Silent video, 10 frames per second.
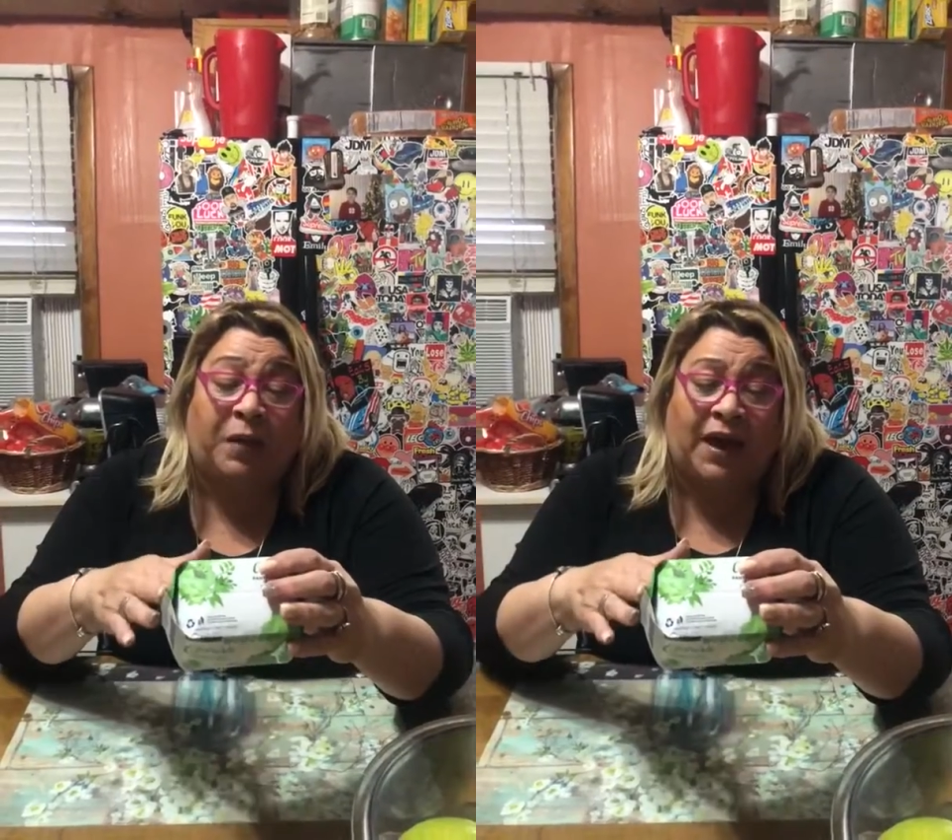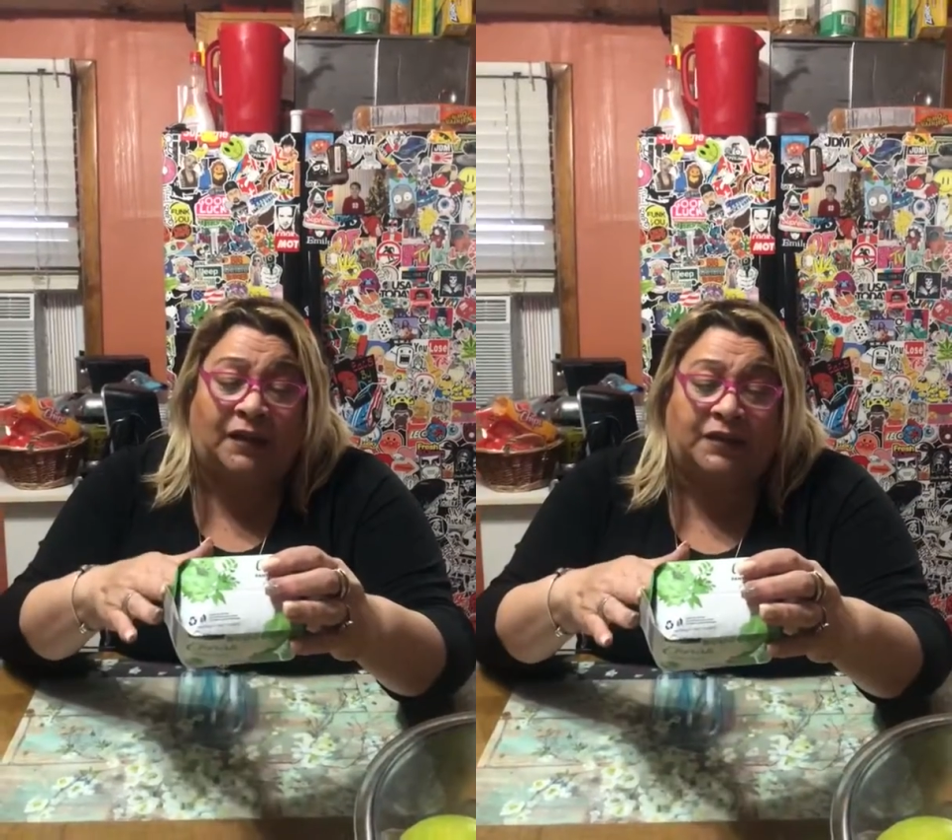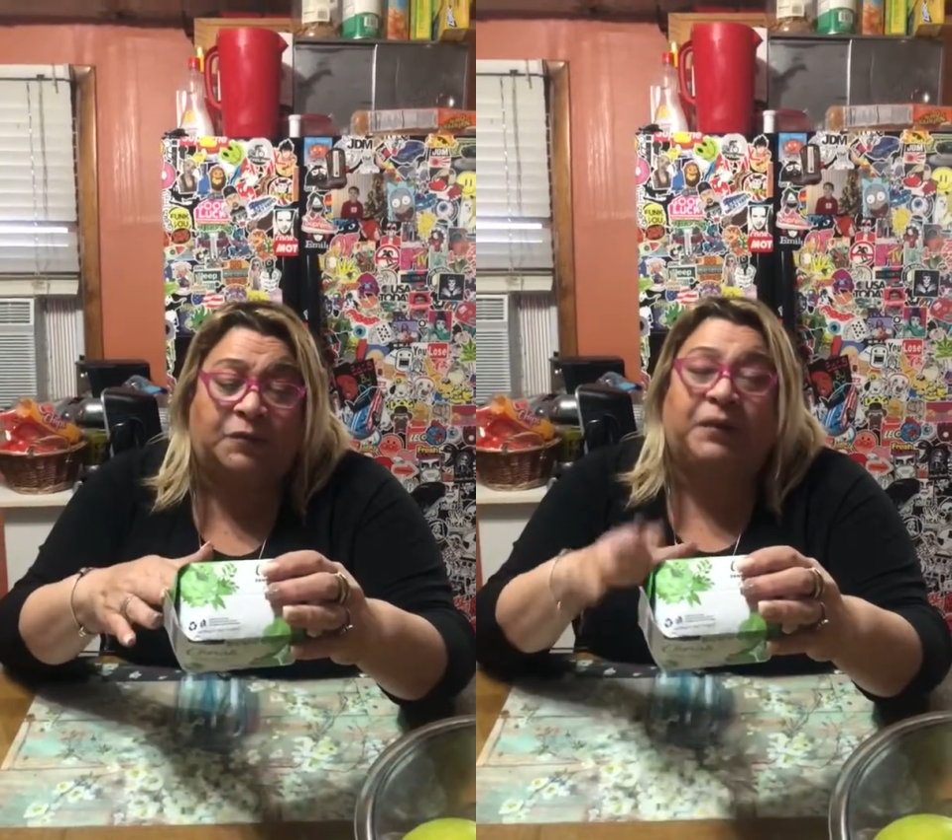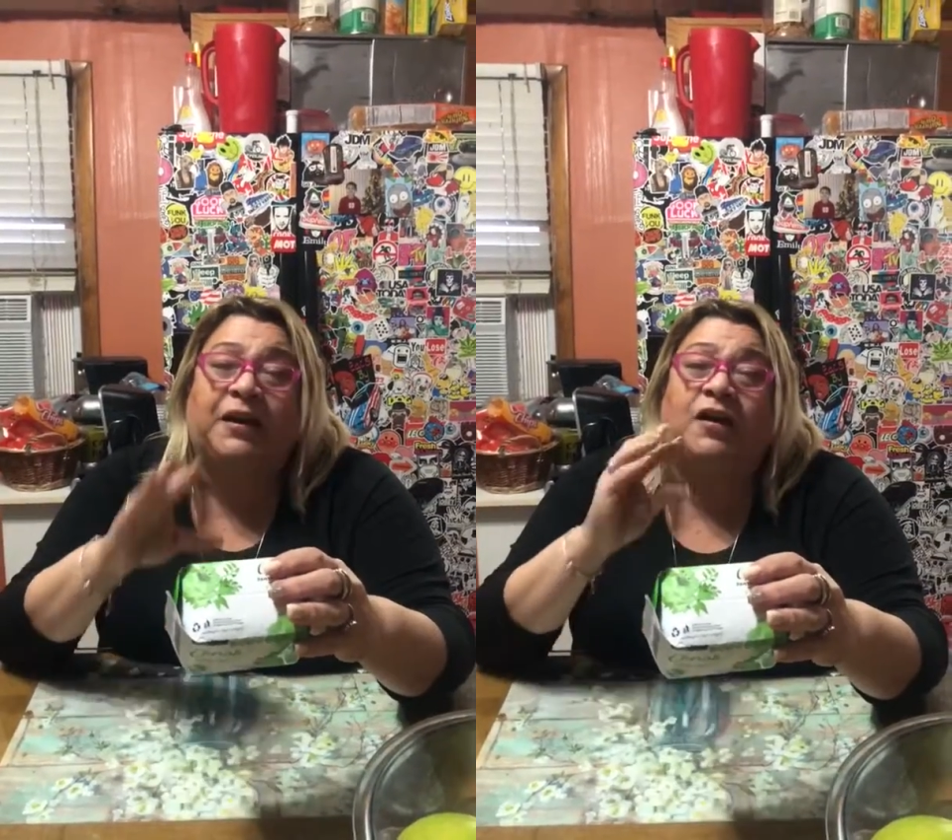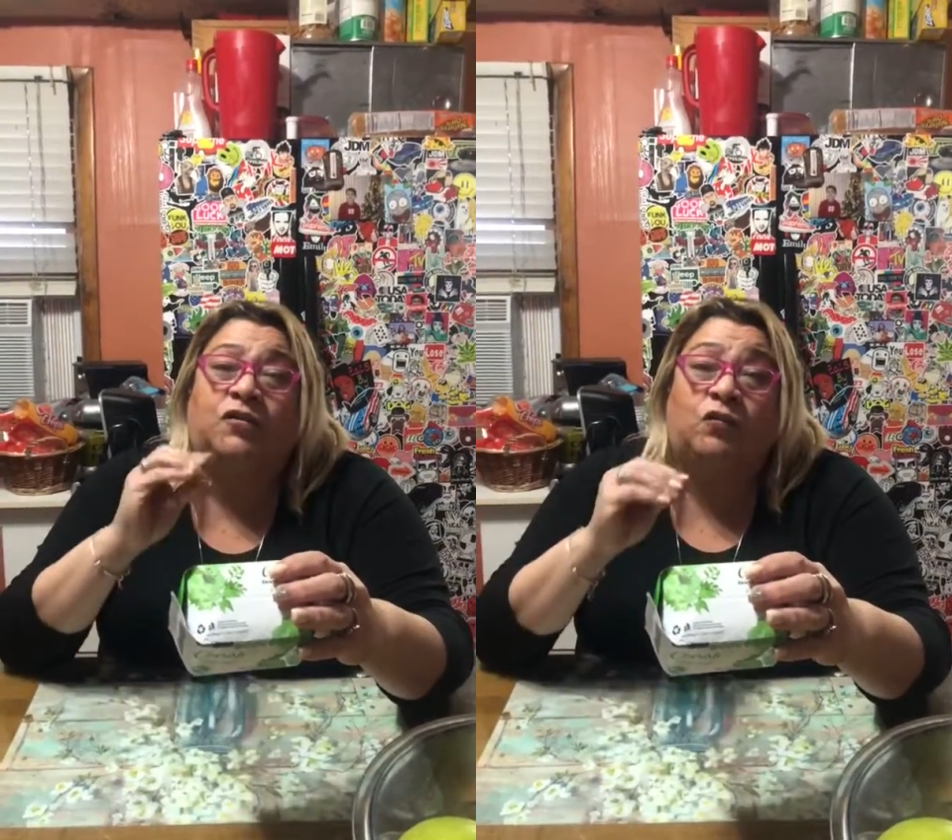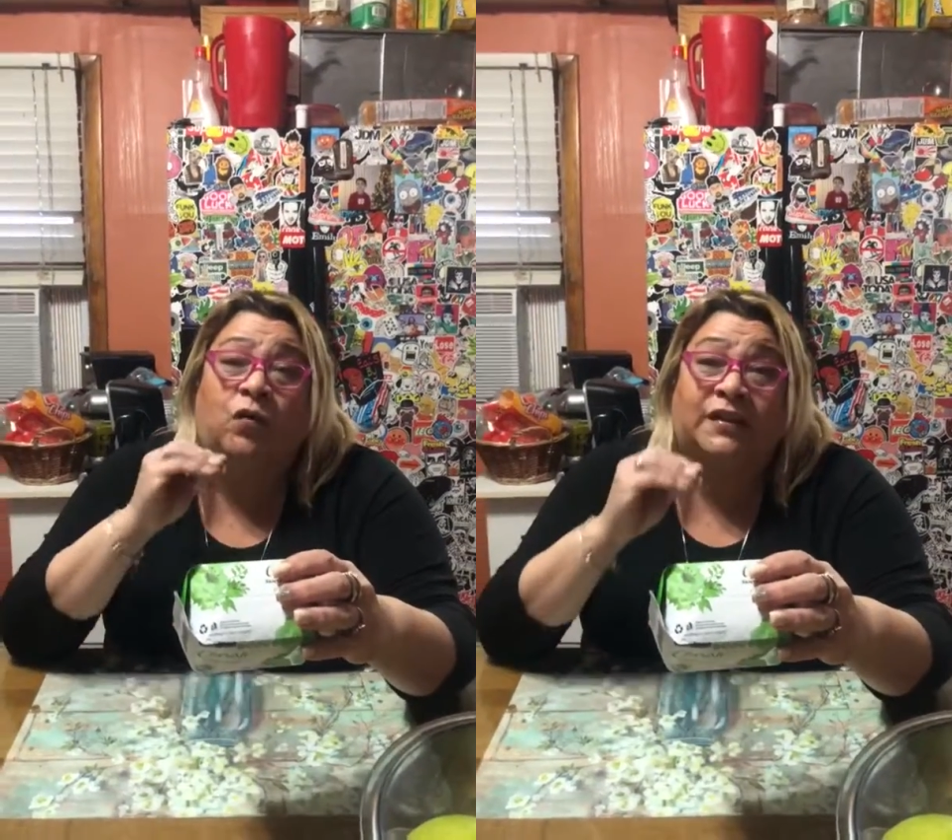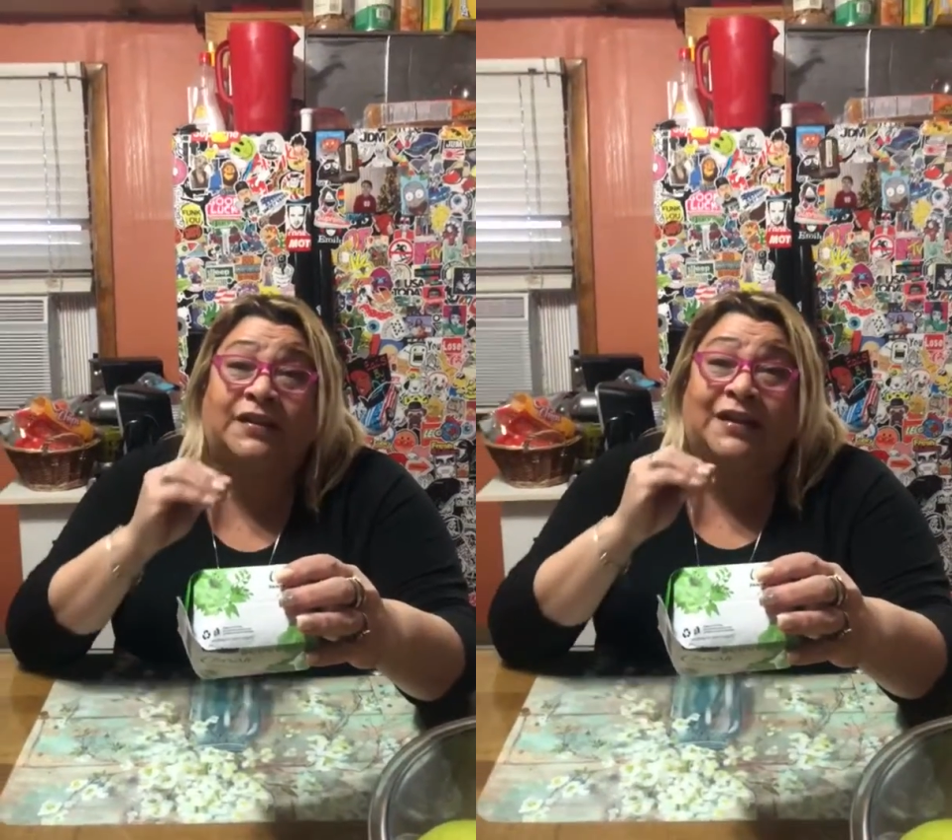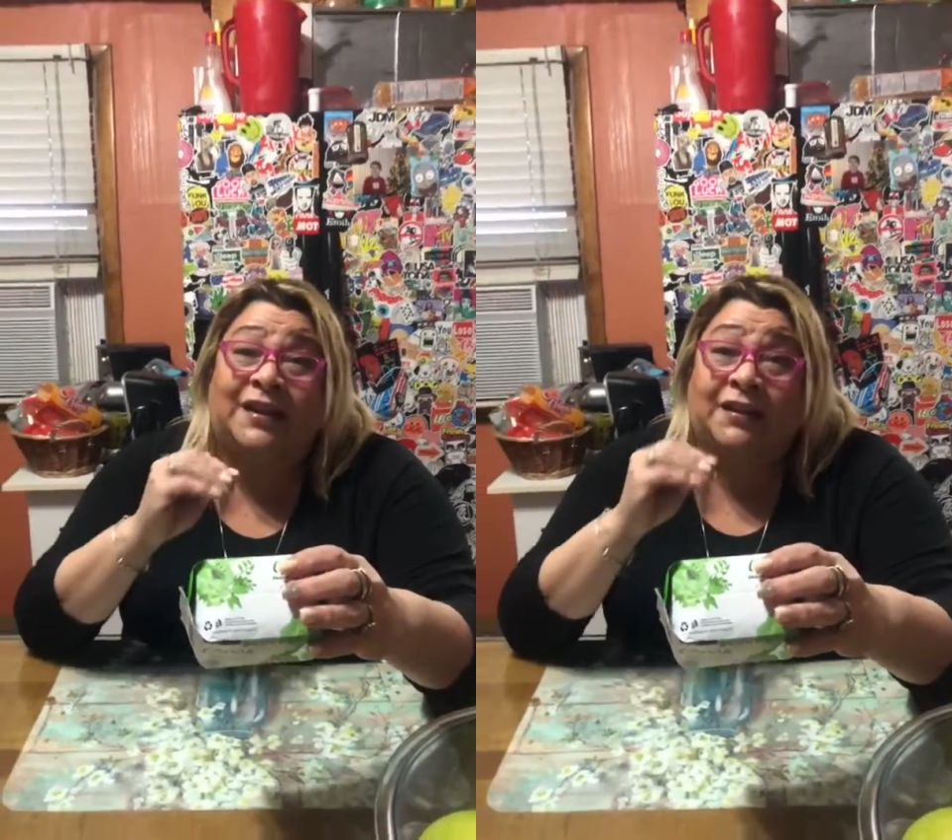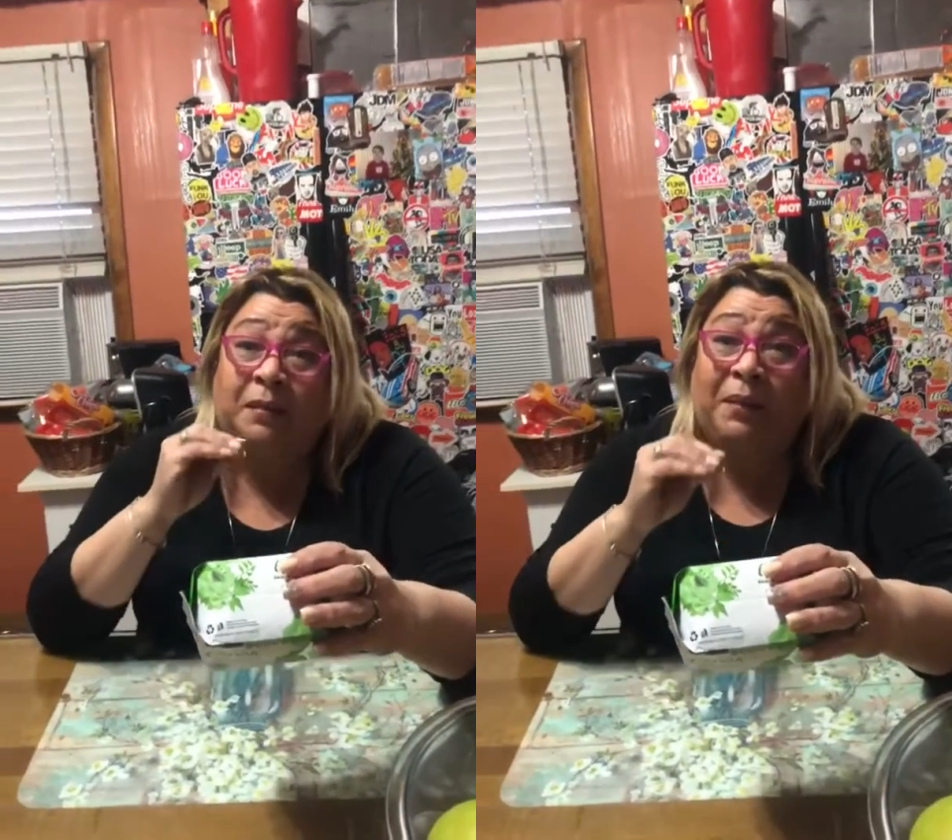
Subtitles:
balance because of what's in the